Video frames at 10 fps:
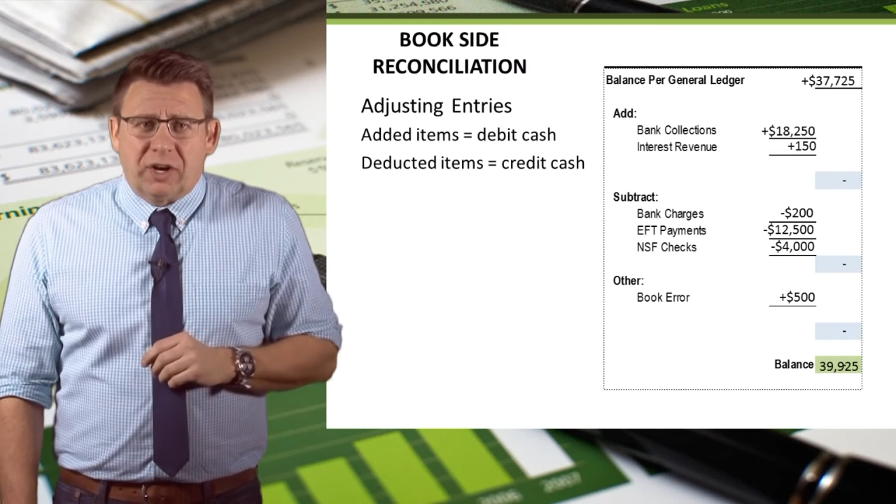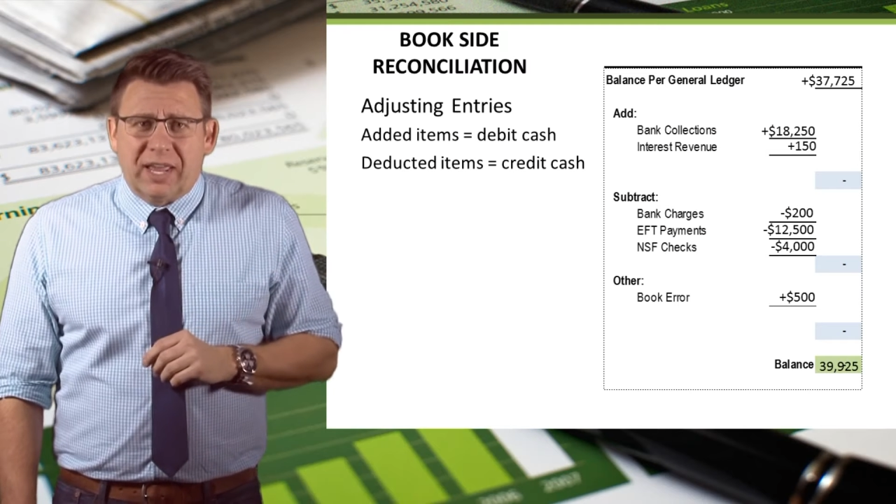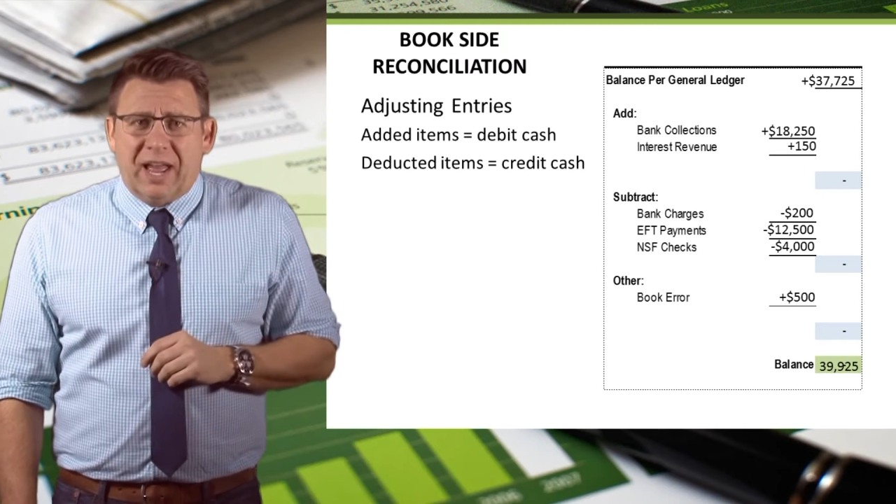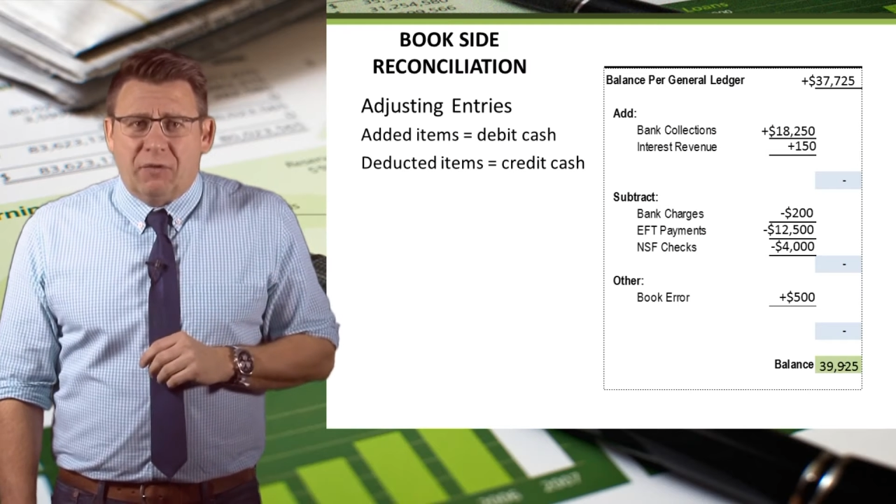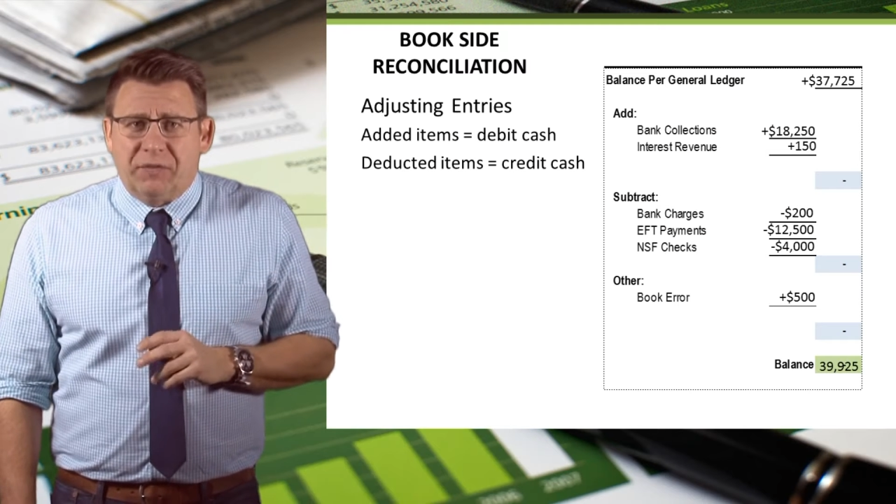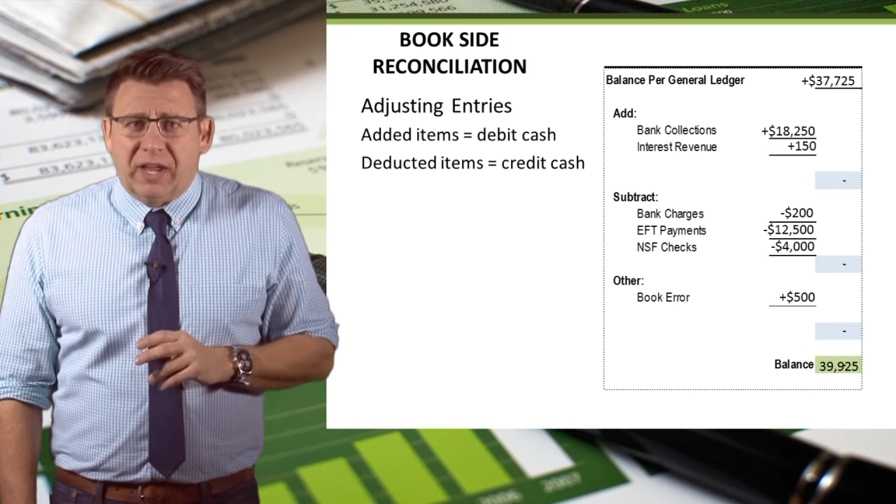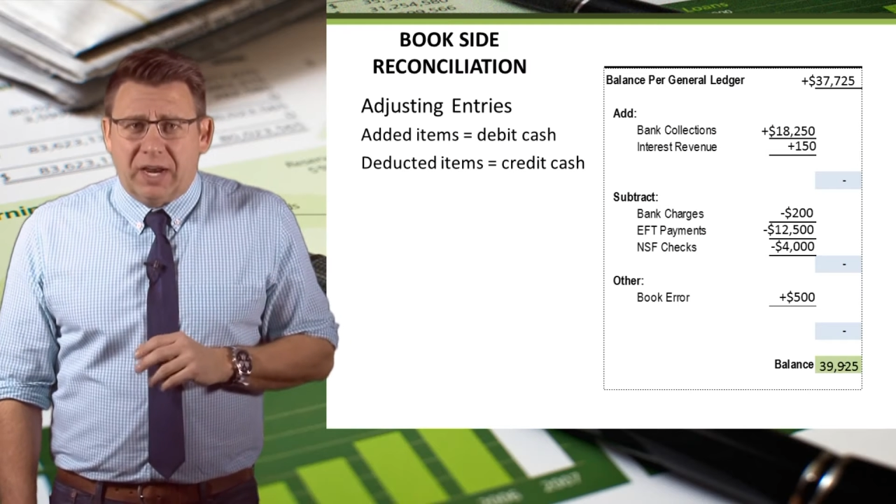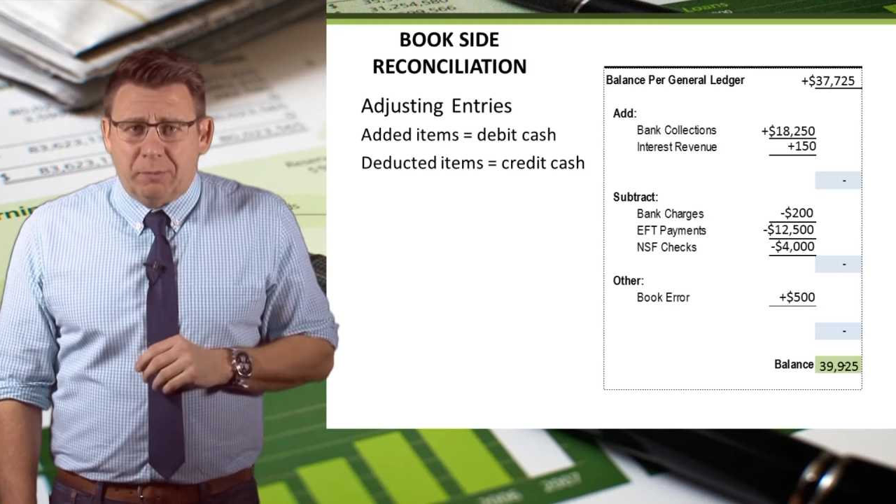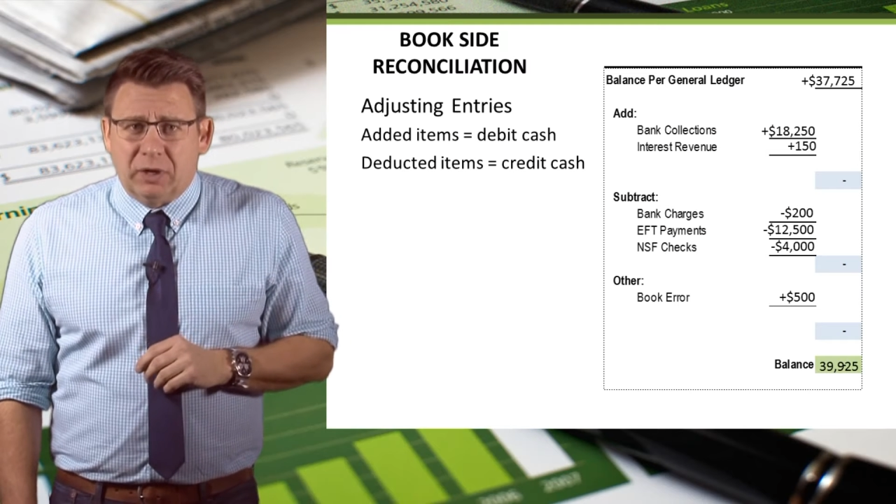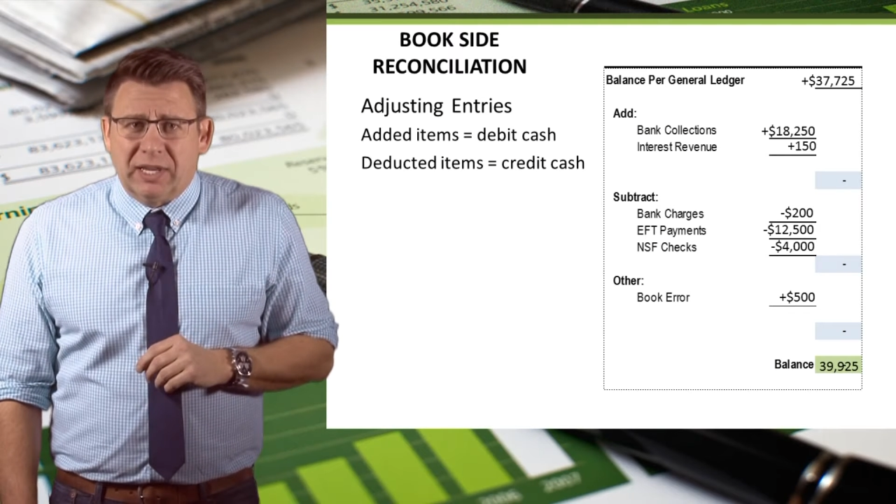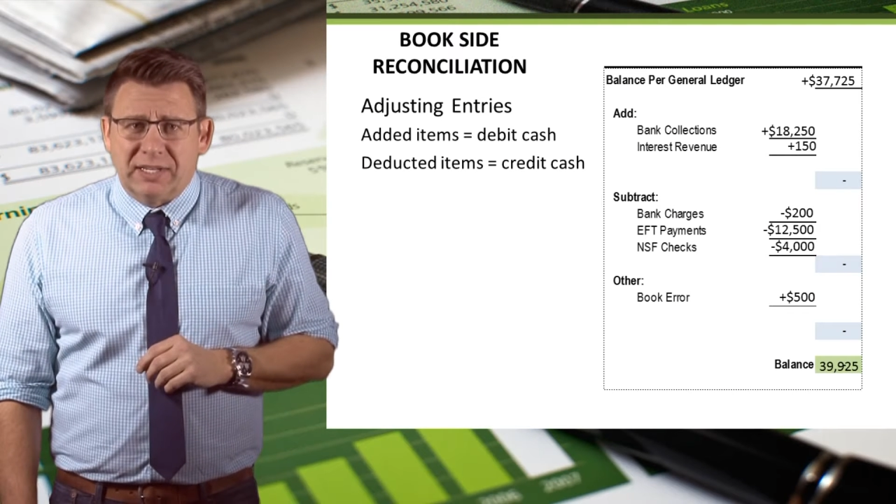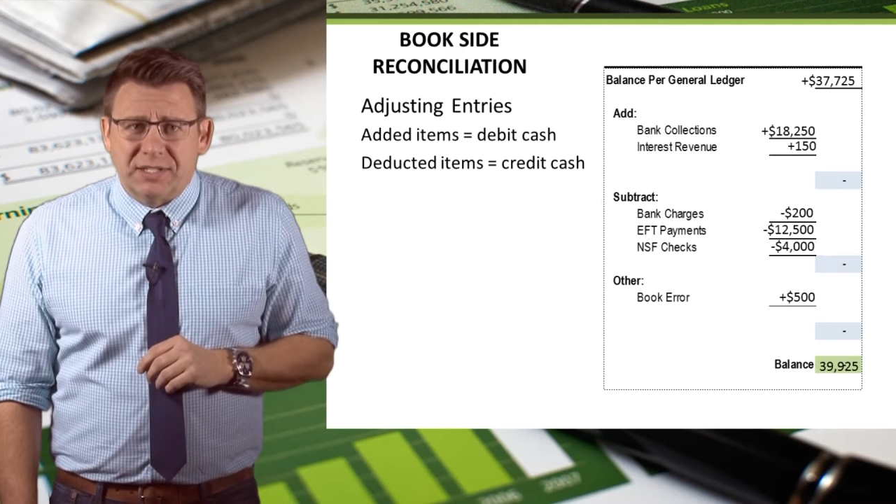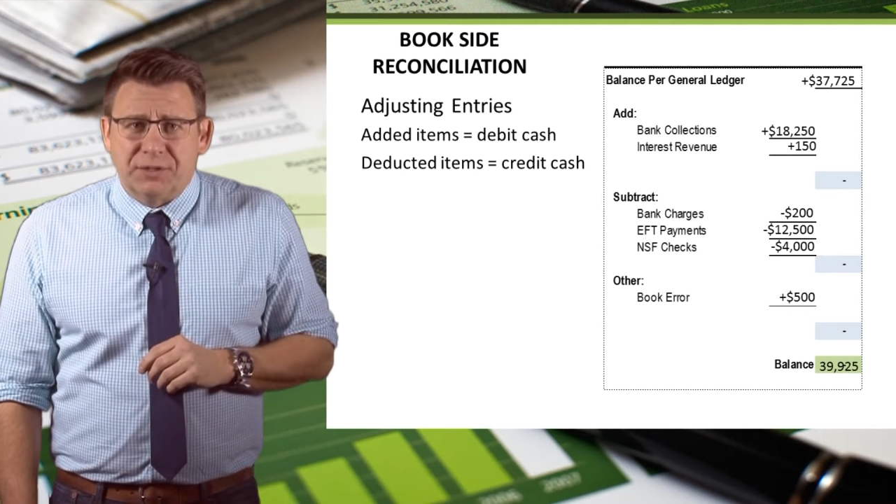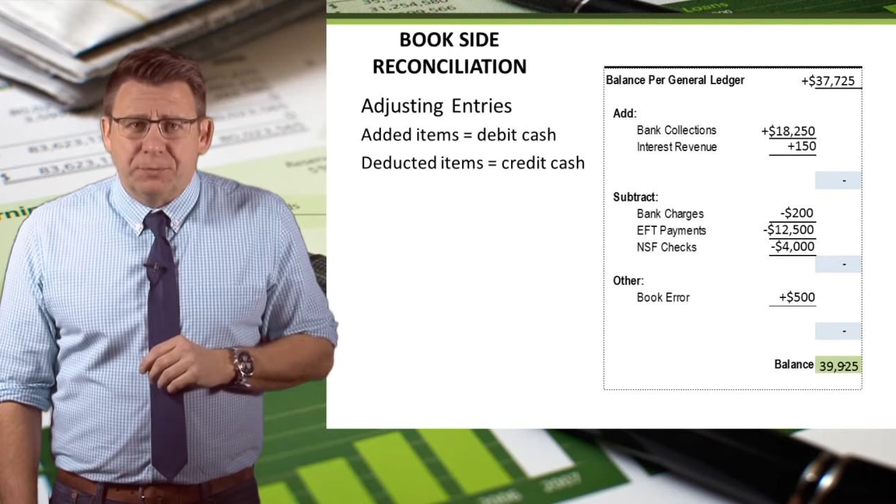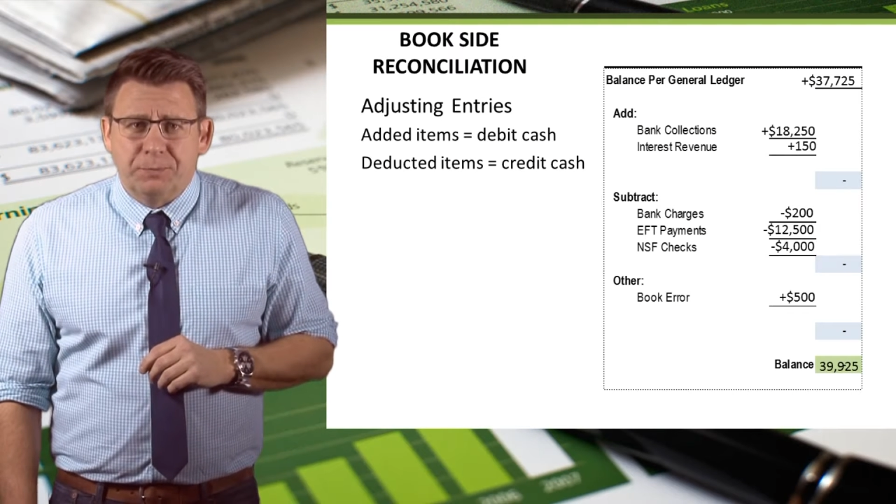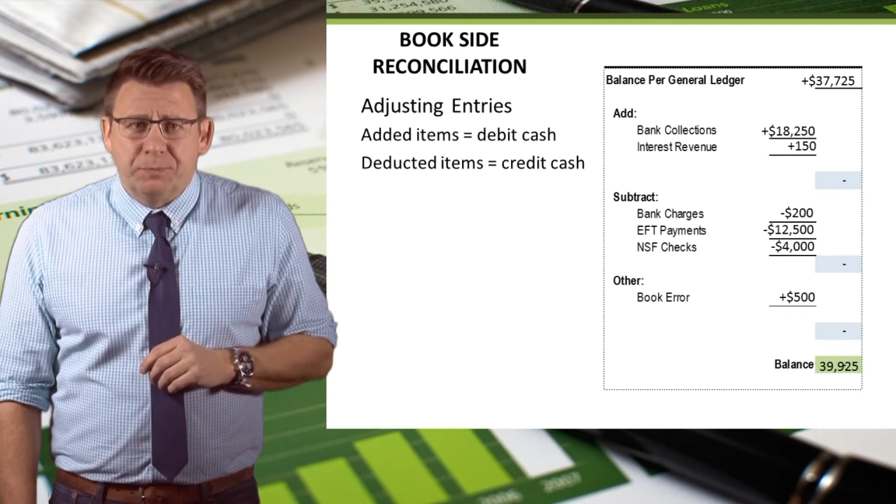account the item relates to.